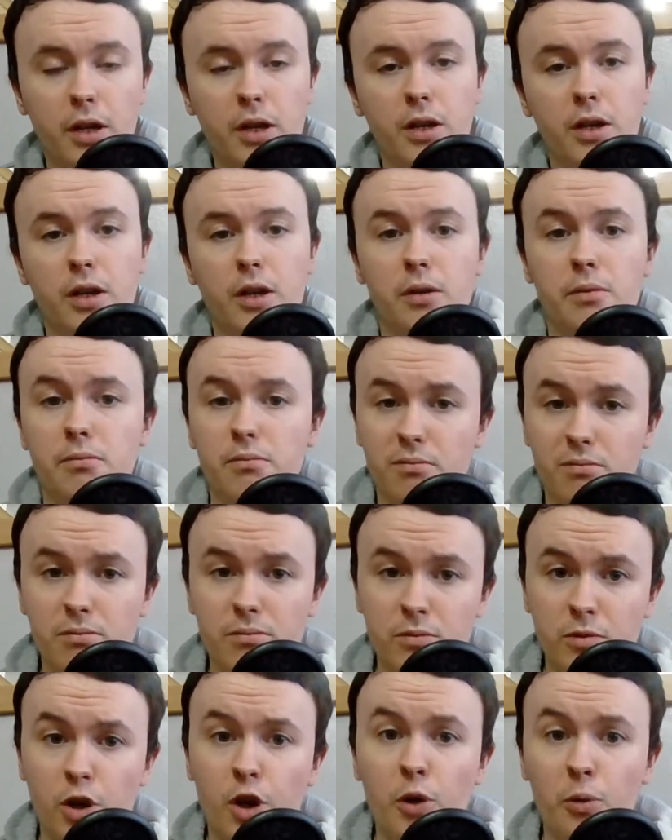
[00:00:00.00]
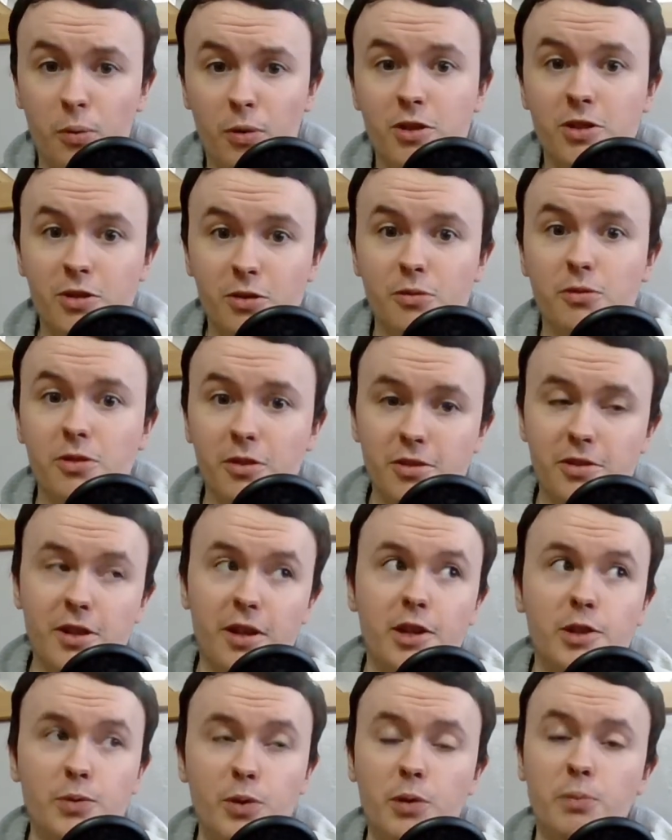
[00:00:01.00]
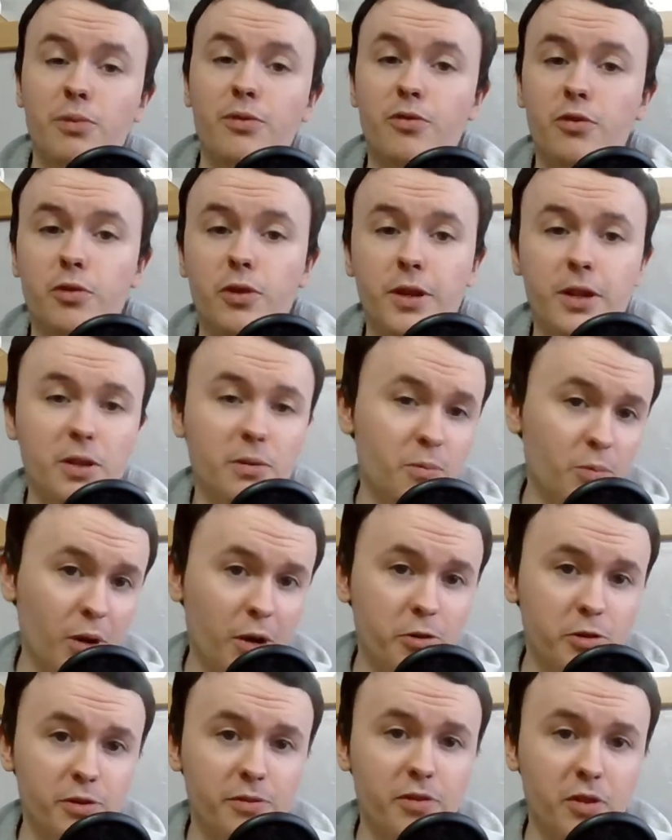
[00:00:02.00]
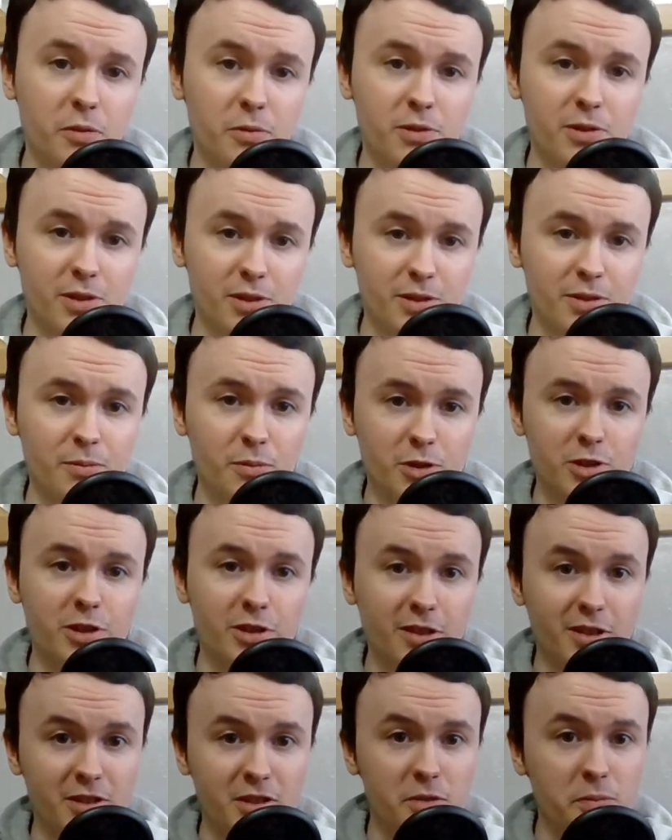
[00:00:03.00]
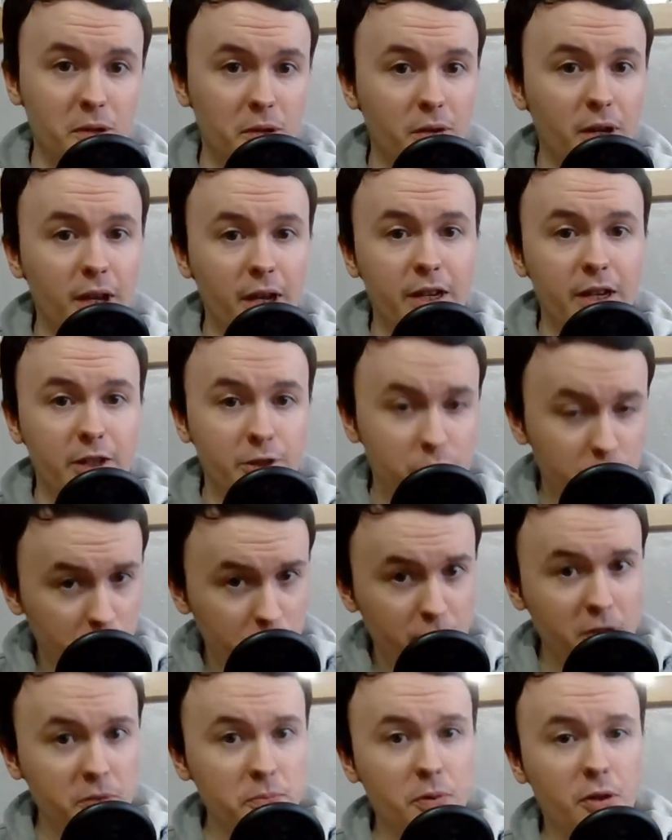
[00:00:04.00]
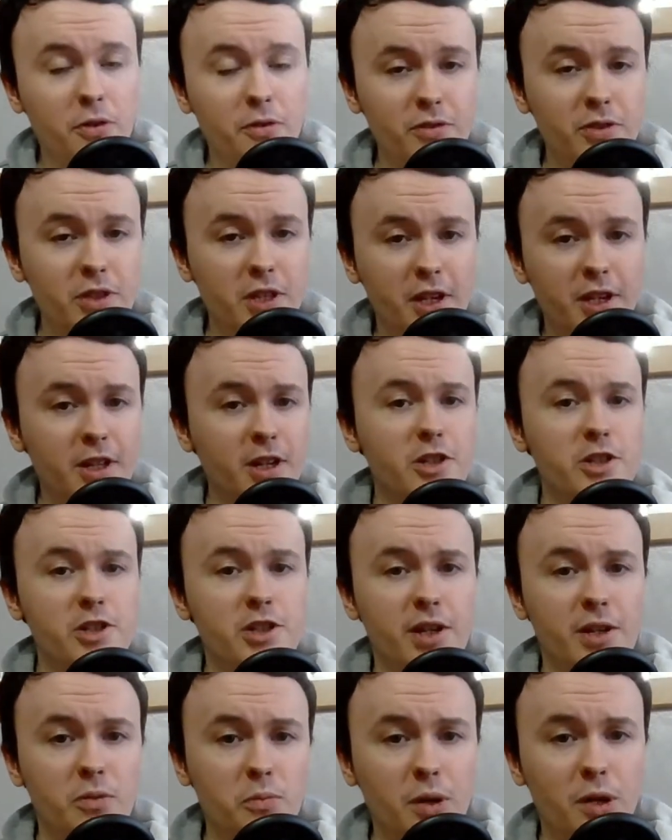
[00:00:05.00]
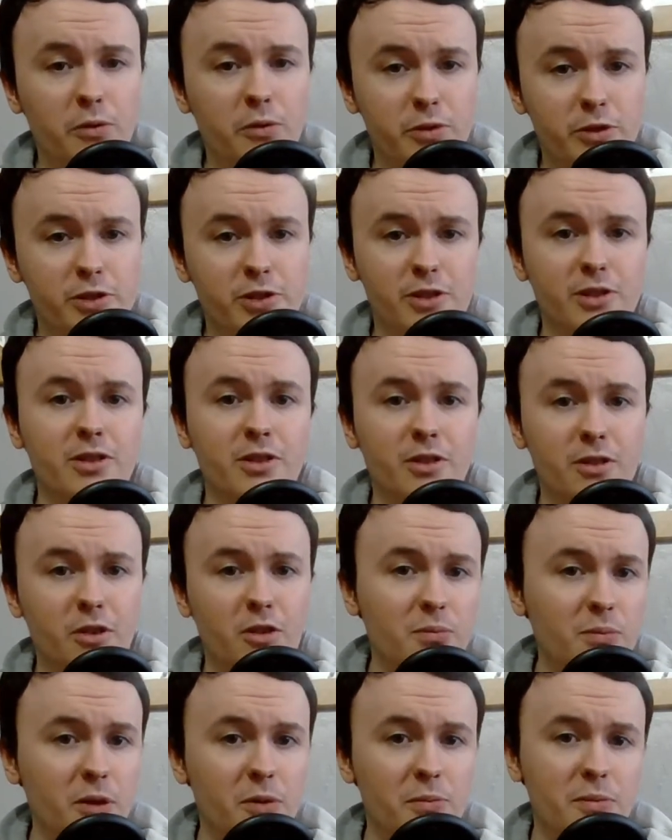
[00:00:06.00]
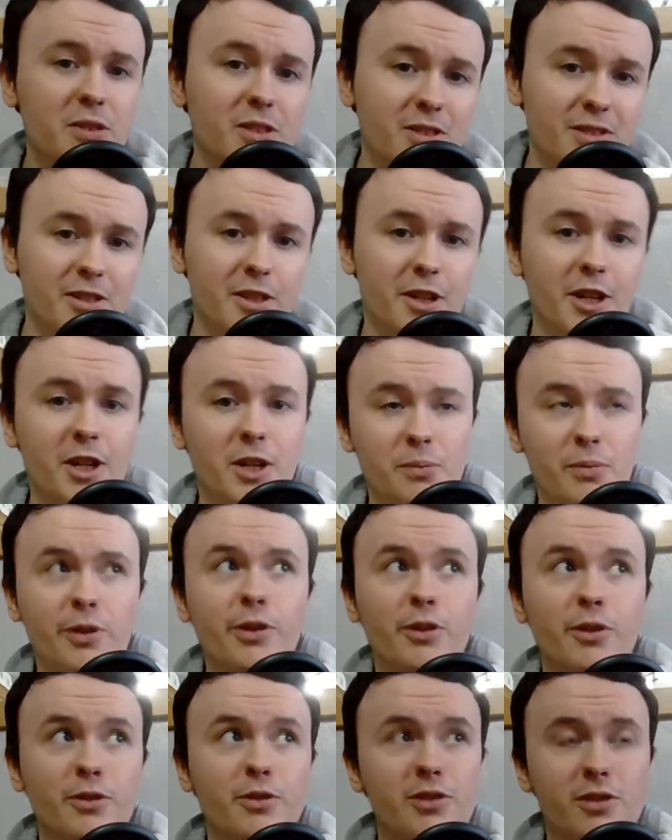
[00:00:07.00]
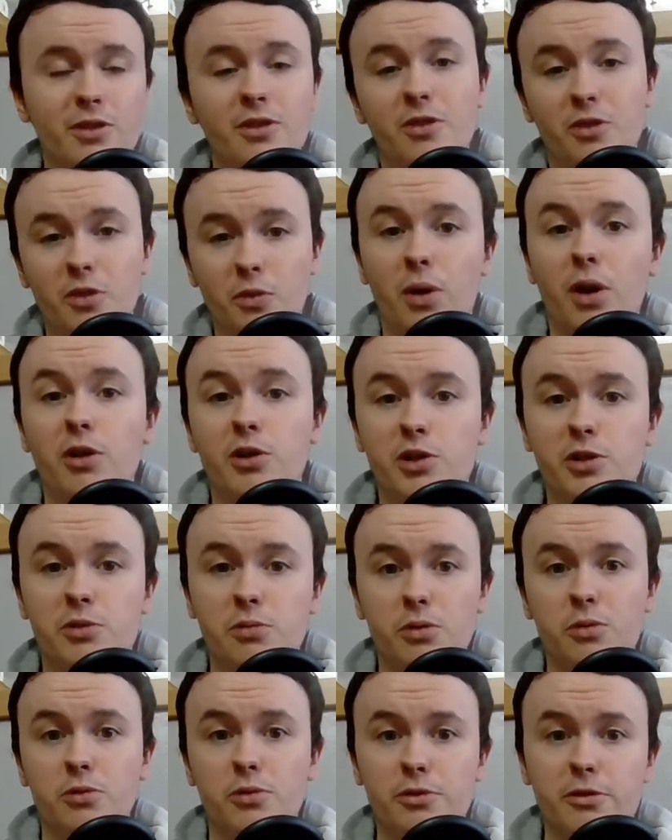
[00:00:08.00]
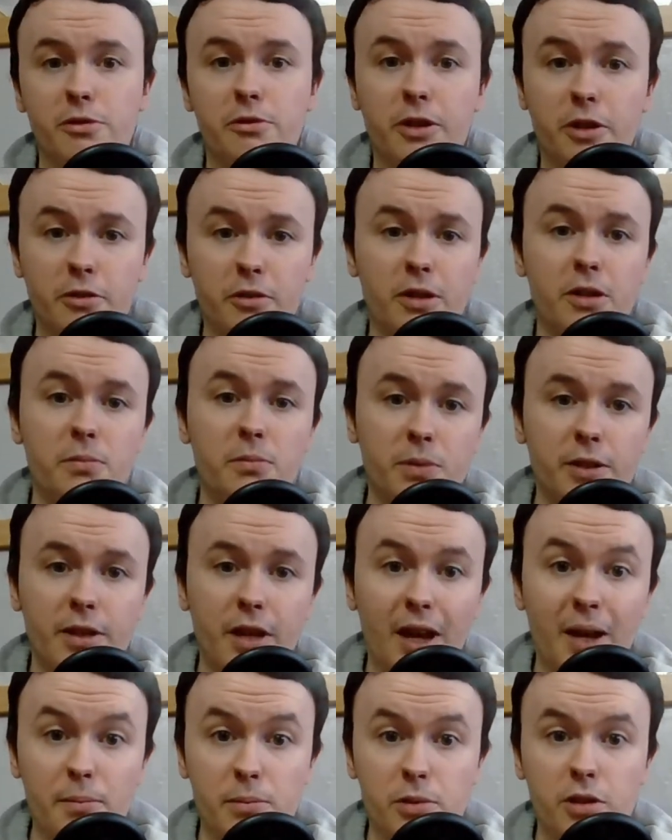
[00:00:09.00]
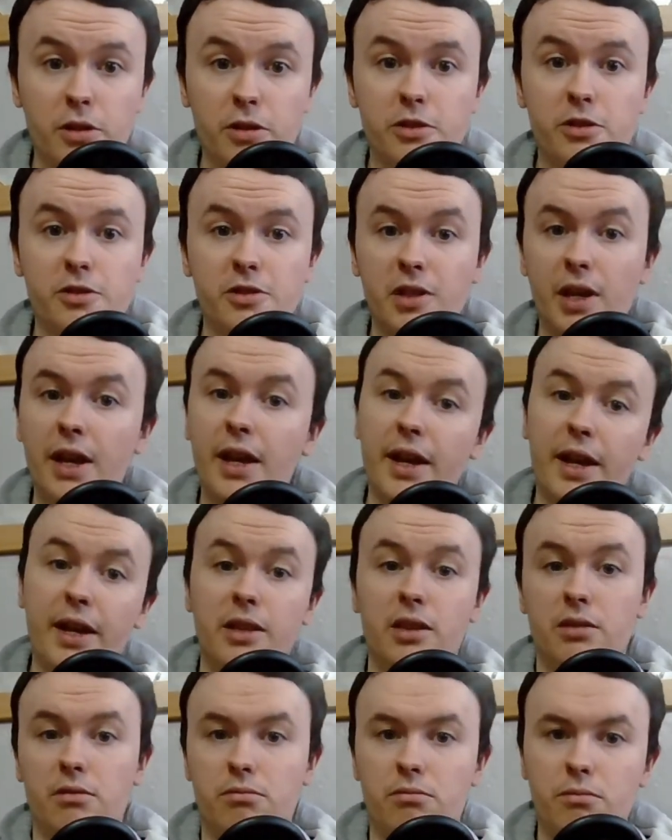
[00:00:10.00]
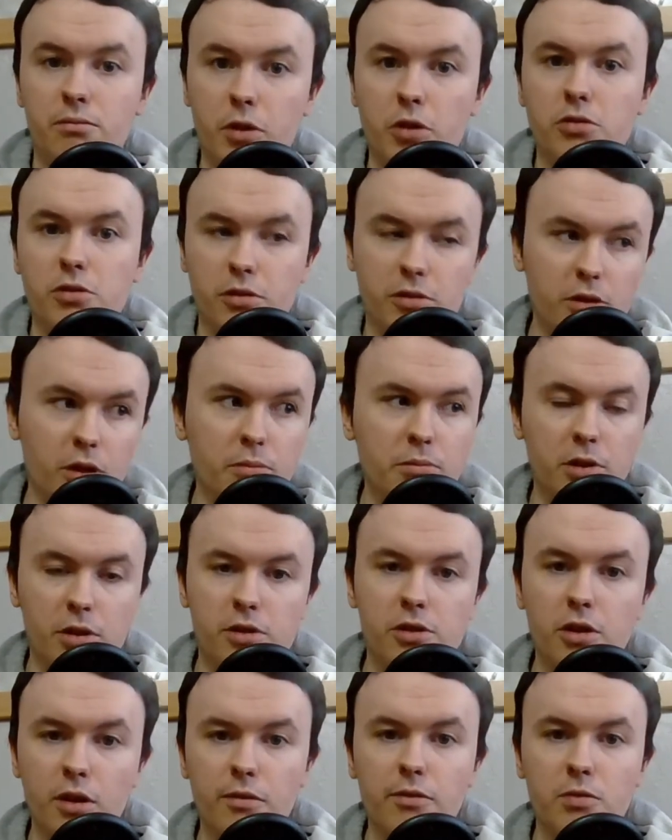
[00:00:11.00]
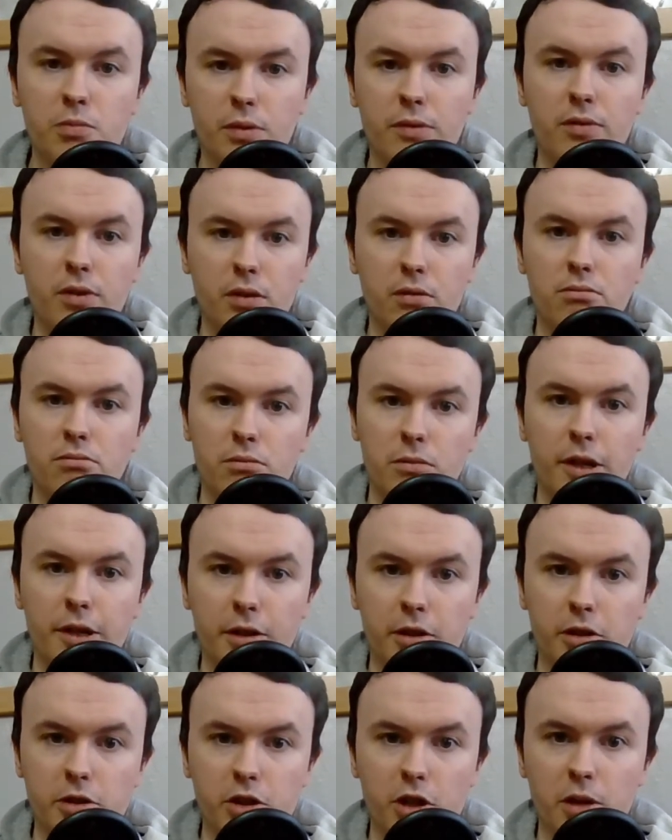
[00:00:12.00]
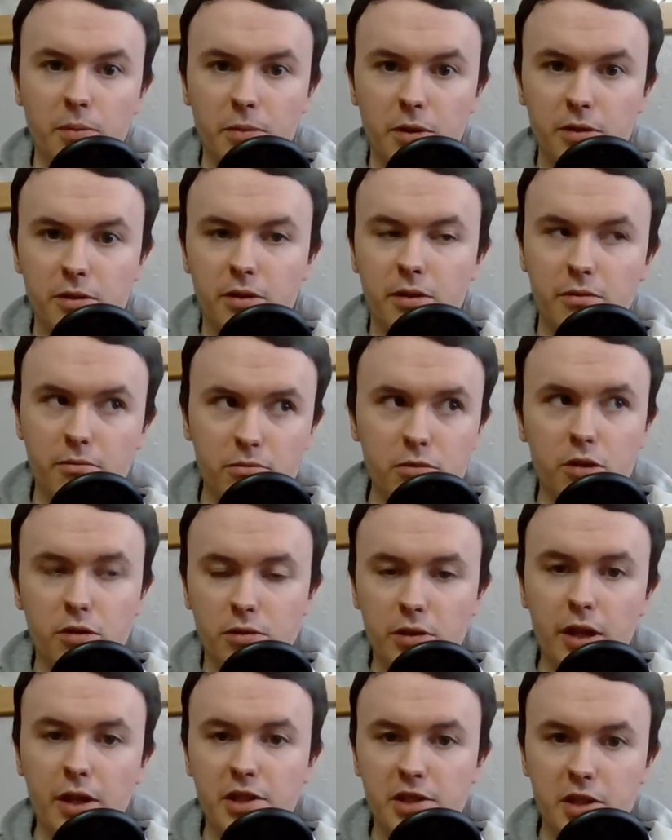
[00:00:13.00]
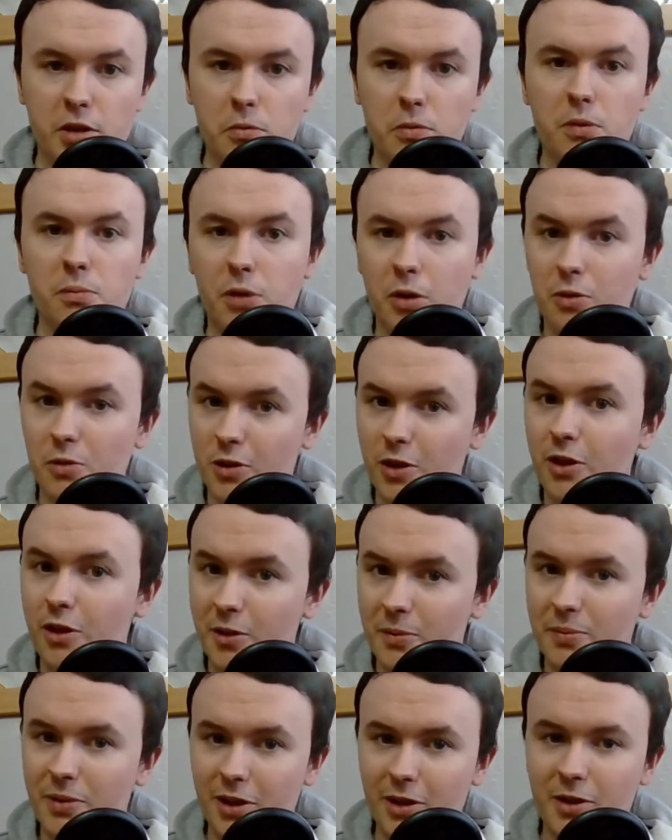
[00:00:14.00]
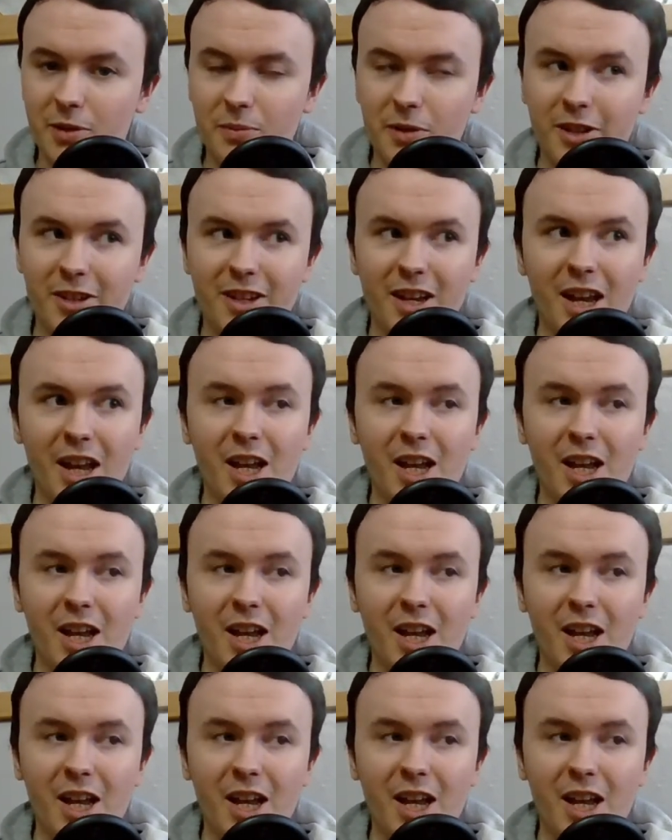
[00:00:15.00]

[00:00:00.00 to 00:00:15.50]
I must also say as well, before any Welsh viewers watching this as well, it should be both the English and Welsh longbowmen, because the Welsh were also incredibly apt archers, and most of the time they served within English armies. So their skill at bow can't be undermined.